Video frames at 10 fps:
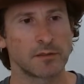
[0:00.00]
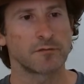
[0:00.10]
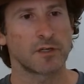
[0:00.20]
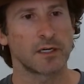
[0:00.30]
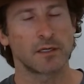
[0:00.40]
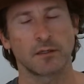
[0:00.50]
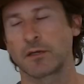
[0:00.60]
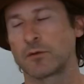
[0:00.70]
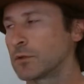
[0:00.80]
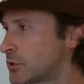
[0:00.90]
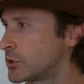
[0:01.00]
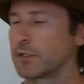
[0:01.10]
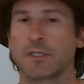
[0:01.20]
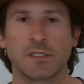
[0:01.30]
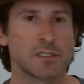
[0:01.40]
to find out like, well,
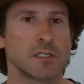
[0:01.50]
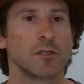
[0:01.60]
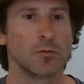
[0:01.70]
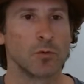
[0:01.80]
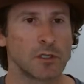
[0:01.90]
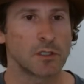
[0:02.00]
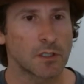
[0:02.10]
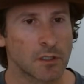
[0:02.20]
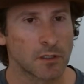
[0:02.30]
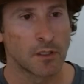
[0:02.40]
shit, this isn't going to work.